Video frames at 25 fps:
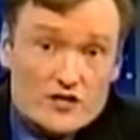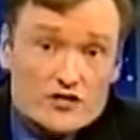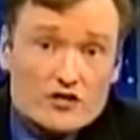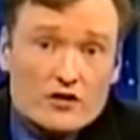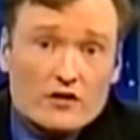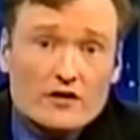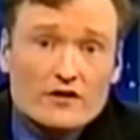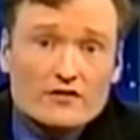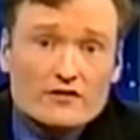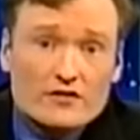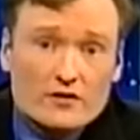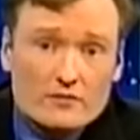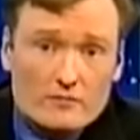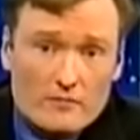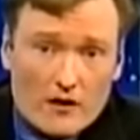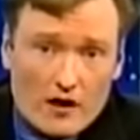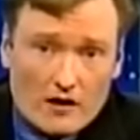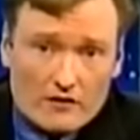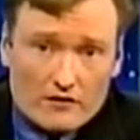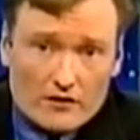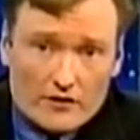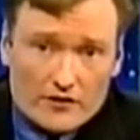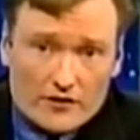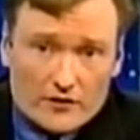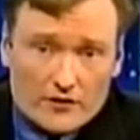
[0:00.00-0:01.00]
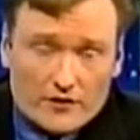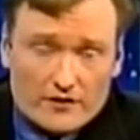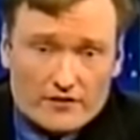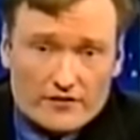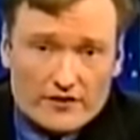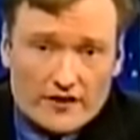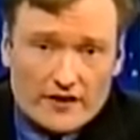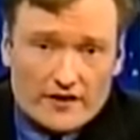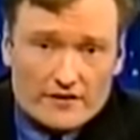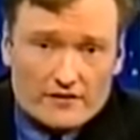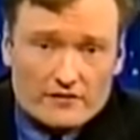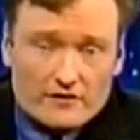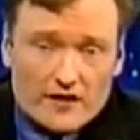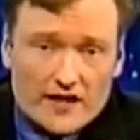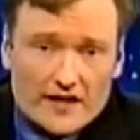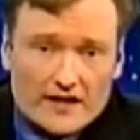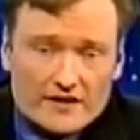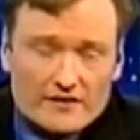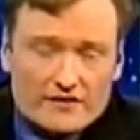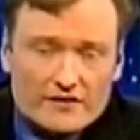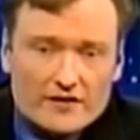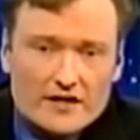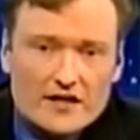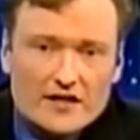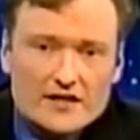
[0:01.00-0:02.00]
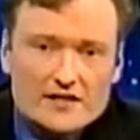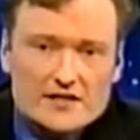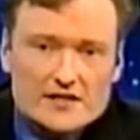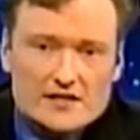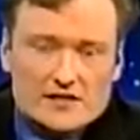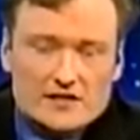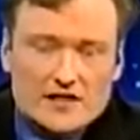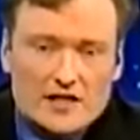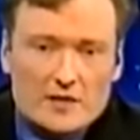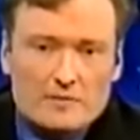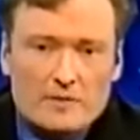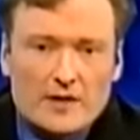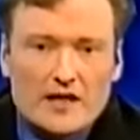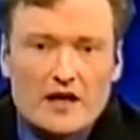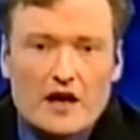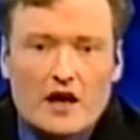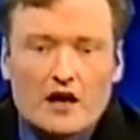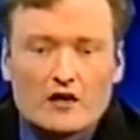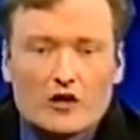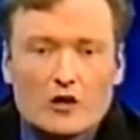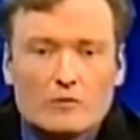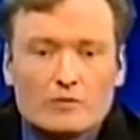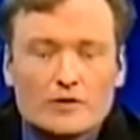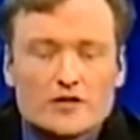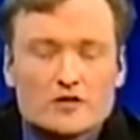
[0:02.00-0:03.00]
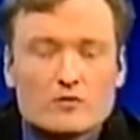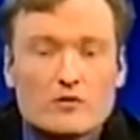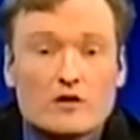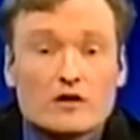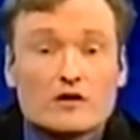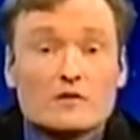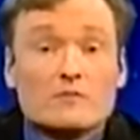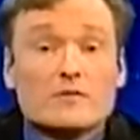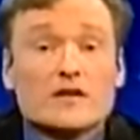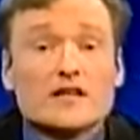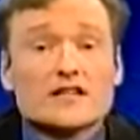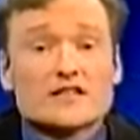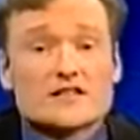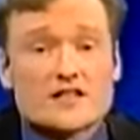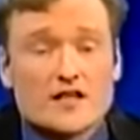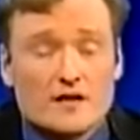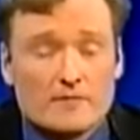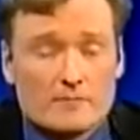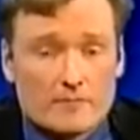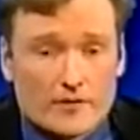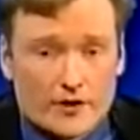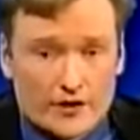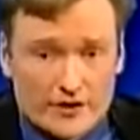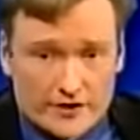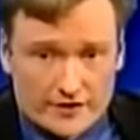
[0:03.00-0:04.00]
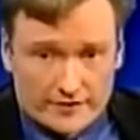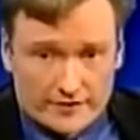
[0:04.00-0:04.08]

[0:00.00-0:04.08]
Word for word: Starting tomorrow, you can see his latest, Sleepy Hollow. Please welcome Tim